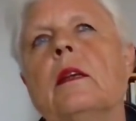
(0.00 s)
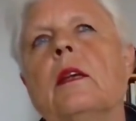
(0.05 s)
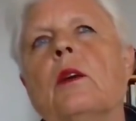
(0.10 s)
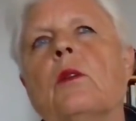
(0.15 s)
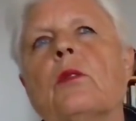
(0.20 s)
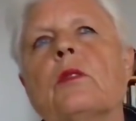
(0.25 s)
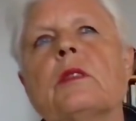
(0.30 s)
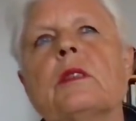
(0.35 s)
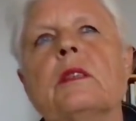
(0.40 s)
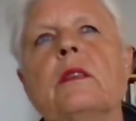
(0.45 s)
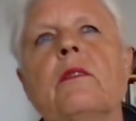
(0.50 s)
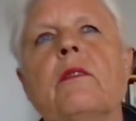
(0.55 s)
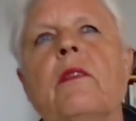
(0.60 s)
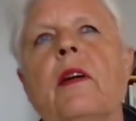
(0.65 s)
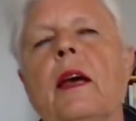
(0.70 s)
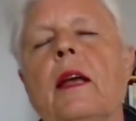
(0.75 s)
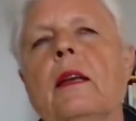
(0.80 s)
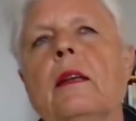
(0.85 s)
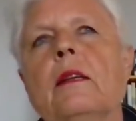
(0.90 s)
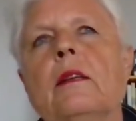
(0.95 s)
he could see
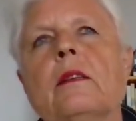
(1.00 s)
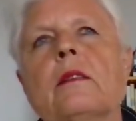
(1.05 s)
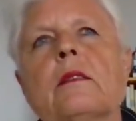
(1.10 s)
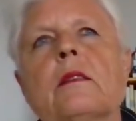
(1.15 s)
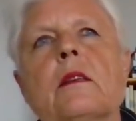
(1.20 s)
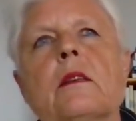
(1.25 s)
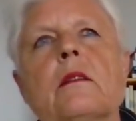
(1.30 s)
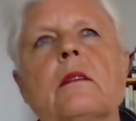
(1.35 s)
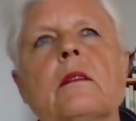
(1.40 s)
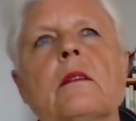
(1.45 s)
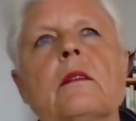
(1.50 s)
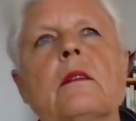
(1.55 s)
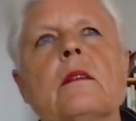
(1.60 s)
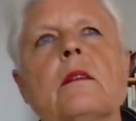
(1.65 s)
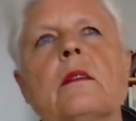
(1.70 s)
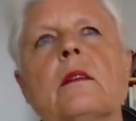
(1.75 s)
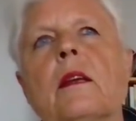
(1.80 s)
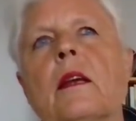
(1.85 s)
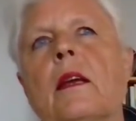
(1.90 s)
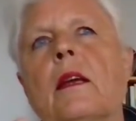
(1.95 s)
valleys
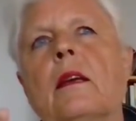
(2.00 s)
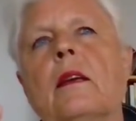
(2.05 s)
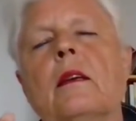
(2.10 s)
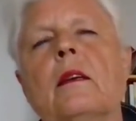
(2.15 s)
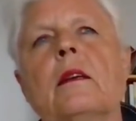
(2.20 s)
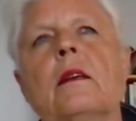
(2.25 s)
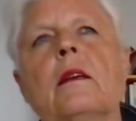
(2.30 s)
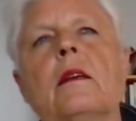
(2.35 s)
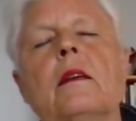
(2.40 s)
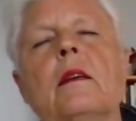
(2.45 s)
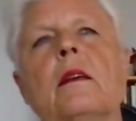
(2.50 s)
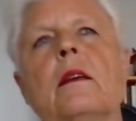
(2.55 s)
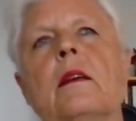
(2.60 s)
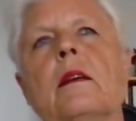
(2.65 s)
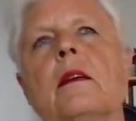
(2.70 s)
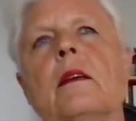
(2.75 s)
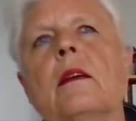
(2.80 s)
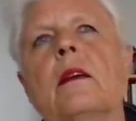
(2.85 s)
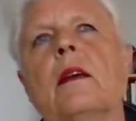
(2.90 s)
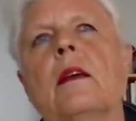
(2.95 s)
and
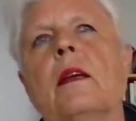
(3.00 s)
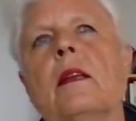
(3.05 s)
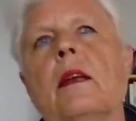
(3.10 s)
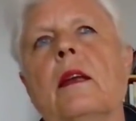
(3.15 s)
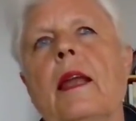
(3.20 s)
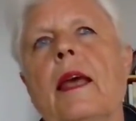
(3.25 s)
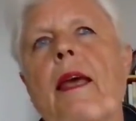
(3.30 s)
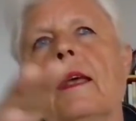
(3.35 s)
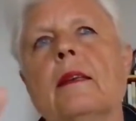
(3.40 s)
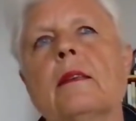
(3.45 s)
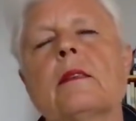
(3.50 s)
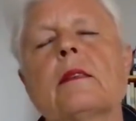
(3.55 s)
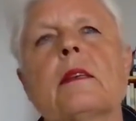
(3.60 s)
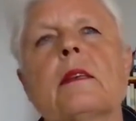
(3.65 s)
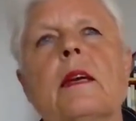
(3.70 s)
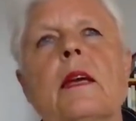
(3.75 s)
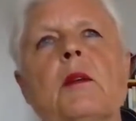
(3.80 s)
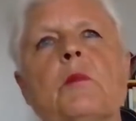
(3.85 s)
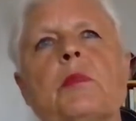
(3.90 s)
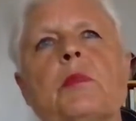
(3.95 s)

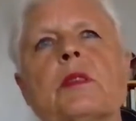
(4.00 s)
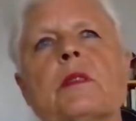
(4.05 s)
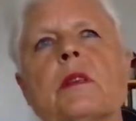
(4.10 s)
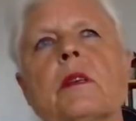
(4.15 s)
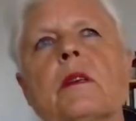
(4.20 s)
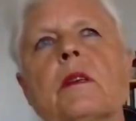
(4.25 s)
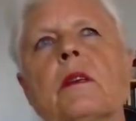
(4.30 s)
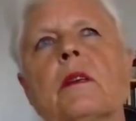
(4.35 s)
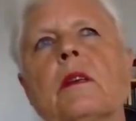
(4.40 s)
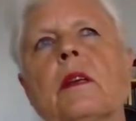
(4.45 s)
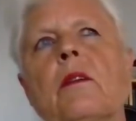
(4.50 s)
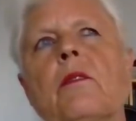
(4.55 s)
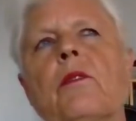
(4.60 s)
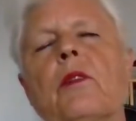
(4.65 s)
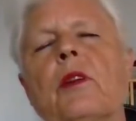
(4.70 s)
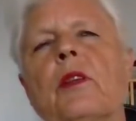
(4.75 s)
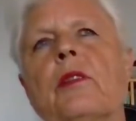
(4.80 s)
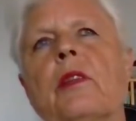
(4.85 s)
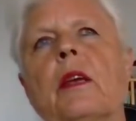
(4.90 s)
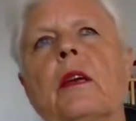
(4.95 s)
landscapes and
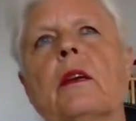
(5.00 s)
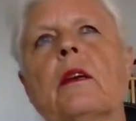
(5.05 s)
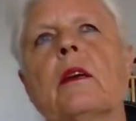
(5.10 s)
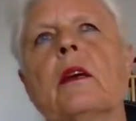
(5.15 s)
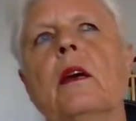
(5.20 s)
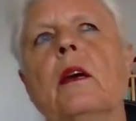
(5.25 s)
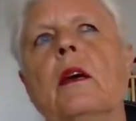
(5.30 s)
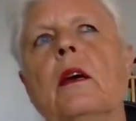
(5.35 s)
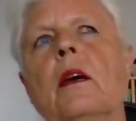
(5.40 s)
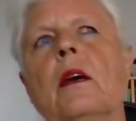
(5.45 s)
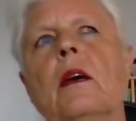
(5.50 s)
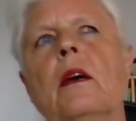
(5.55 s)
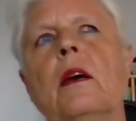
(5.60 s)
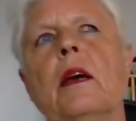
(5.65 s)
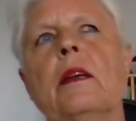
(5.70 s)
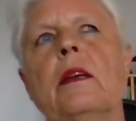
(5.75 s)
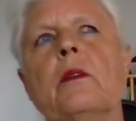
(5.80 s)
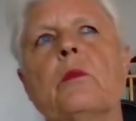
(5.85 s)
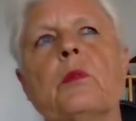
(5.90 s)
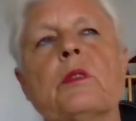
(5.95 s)
everything.
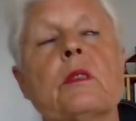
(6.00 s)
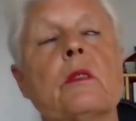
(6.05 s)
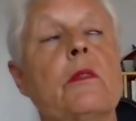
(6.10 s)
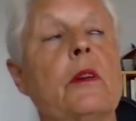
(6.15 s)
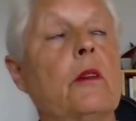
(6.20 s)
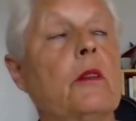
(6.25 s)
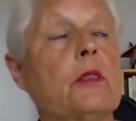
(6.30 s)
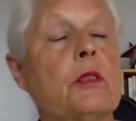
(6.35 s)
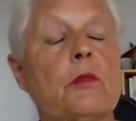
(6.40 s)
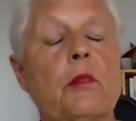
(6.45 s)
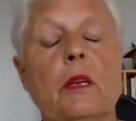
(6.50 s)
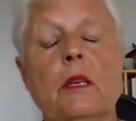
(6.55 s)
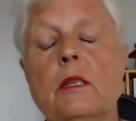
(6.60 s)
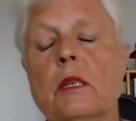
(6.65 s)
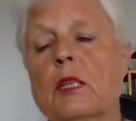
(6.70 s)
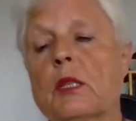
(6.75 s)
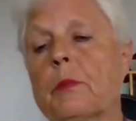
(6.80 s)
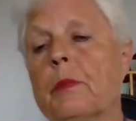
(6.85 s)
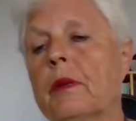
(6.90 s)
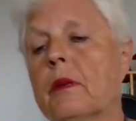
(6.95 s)
And it was a very strange
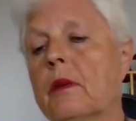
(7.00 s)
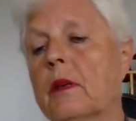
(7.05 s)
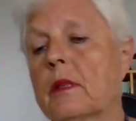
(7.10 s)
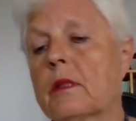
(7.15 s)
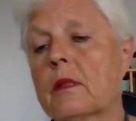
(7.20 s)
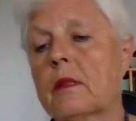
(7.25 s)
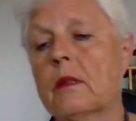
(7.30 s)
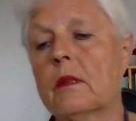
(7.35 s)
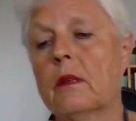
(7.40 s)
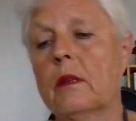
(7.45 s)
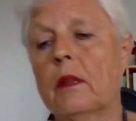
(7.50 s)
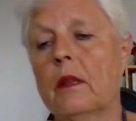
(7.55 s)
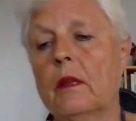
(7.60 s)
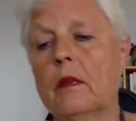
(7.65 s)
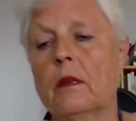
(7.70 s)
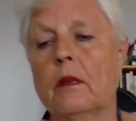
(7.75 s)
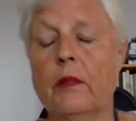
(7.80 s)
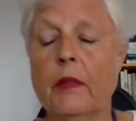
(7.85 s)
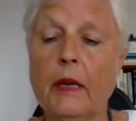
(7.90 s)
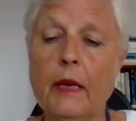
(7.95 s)
experience.
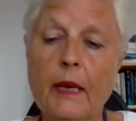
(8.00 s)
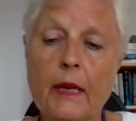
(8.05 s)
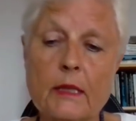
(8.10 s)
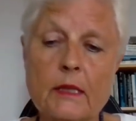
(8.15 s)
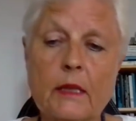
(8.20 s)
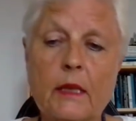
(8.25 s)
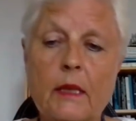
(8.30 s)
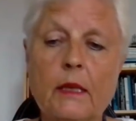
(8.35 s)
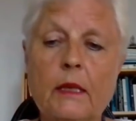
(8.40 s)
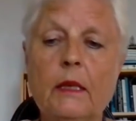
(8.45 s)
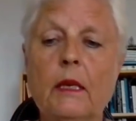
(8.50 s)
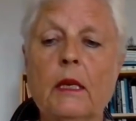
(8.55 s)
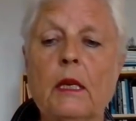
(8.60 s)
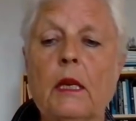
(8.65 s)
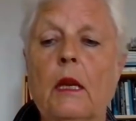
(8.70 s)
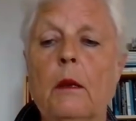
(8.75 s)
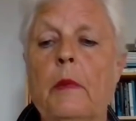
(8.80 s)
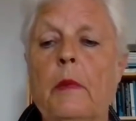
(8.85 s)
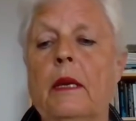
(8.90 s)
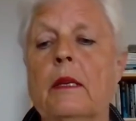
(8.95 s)
The next day
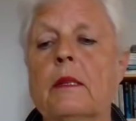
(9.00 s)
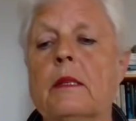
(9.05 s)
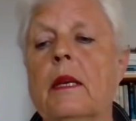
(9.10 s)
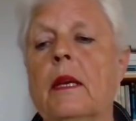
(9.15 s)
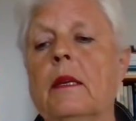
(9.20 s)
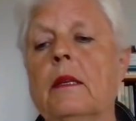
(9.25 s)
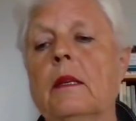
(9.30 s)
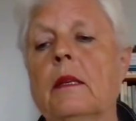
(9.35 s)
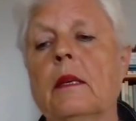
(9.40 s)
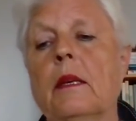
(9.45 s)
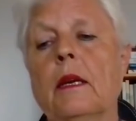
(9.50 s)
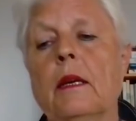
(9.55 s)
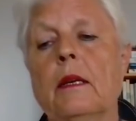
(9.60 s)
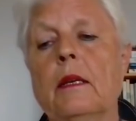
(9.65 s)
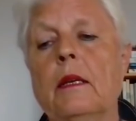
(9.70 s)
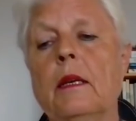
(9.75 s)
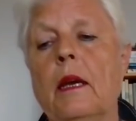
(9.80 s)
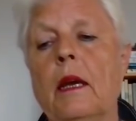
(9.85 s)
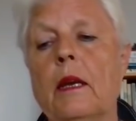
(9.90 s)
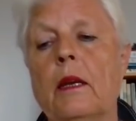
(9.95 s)
he meditated
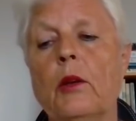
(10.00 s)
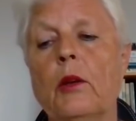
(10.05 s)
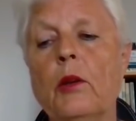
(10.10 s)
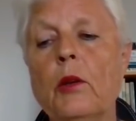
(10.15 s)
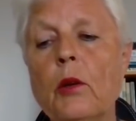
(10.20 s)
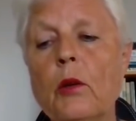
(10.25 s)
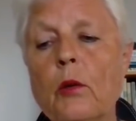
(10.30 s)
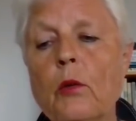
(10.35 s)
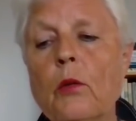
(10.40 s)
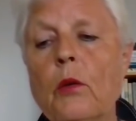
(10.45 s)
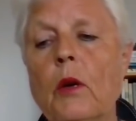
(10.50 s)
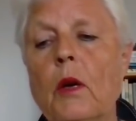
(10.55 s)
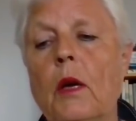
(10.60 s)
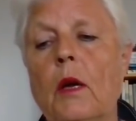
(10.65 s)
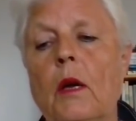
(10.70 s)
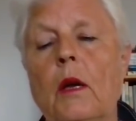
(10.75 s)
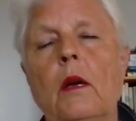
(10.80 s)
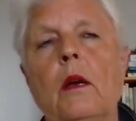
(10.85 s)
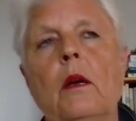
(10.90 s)
again. He had a new